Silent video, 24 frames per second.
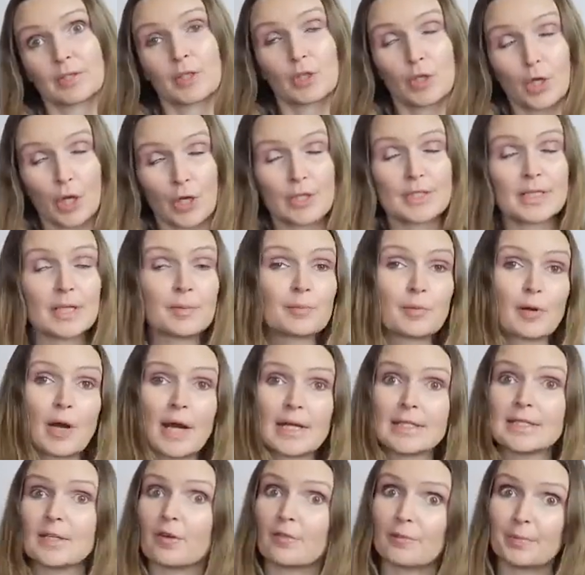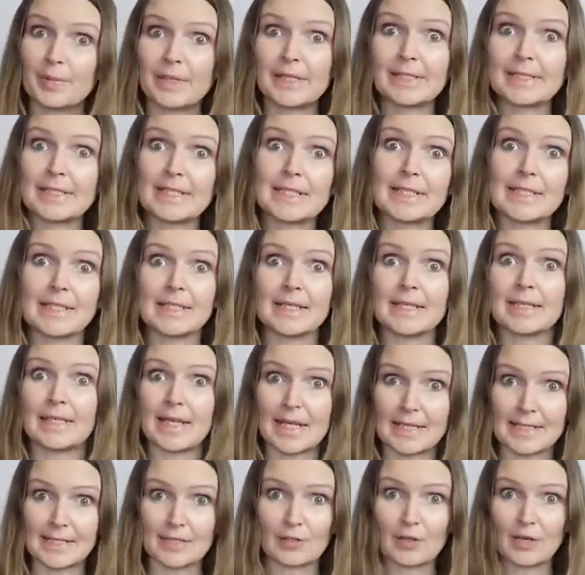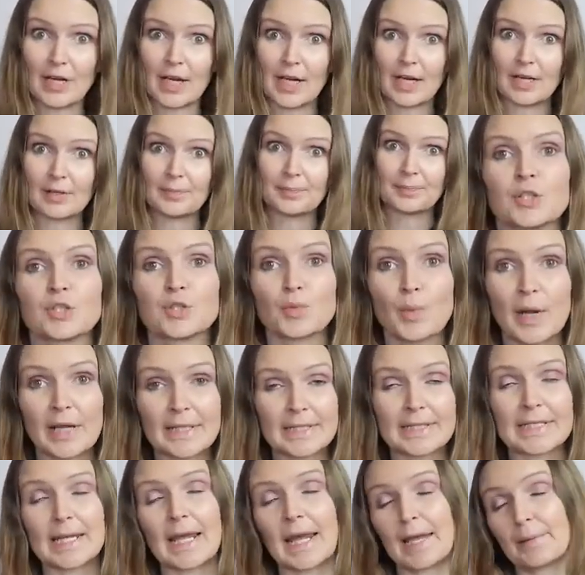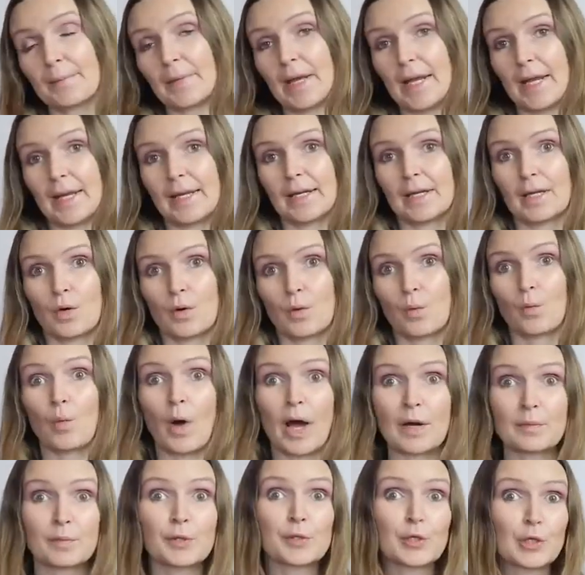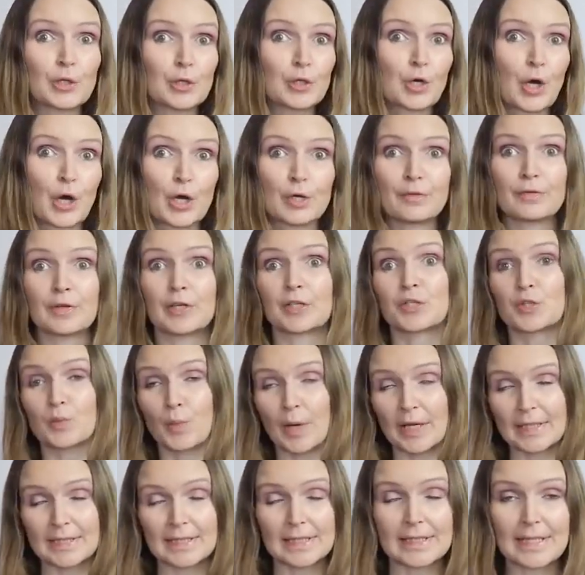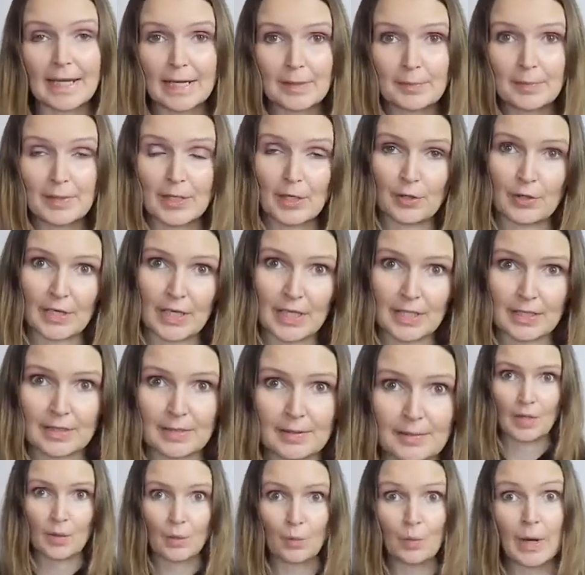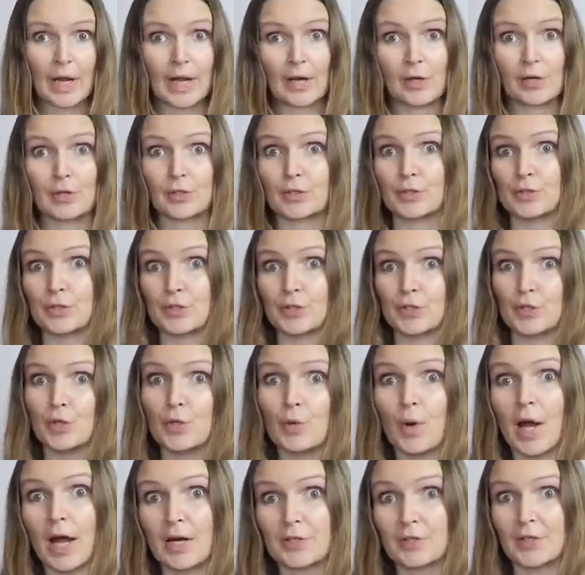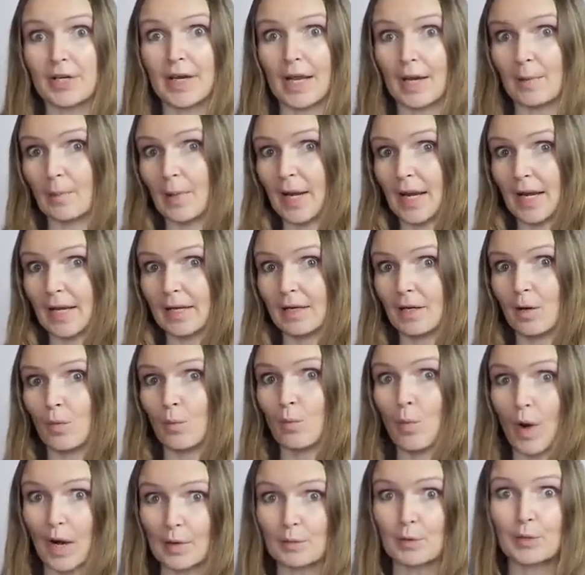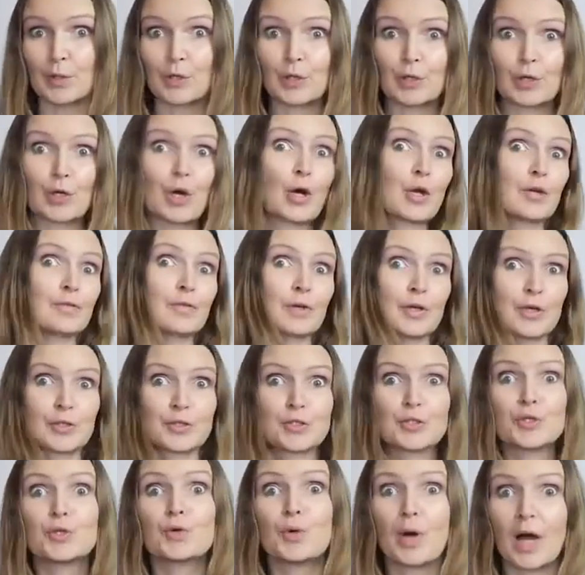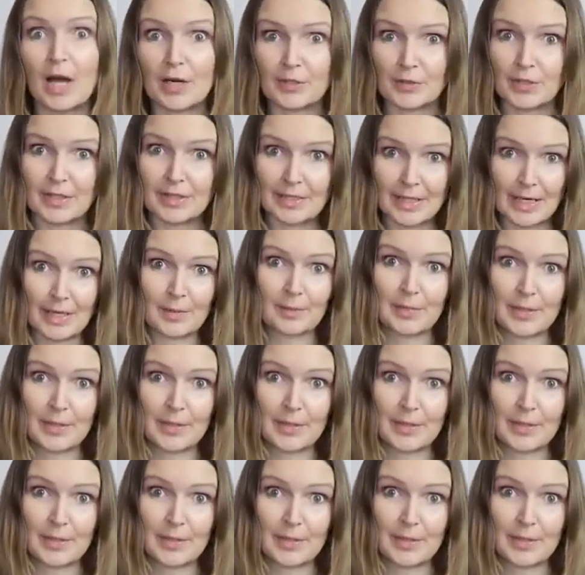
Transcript: the closing price of BTC yesterday. 20 MA, one would look over a 20-day period, where 200 MA, one would look over a 200-day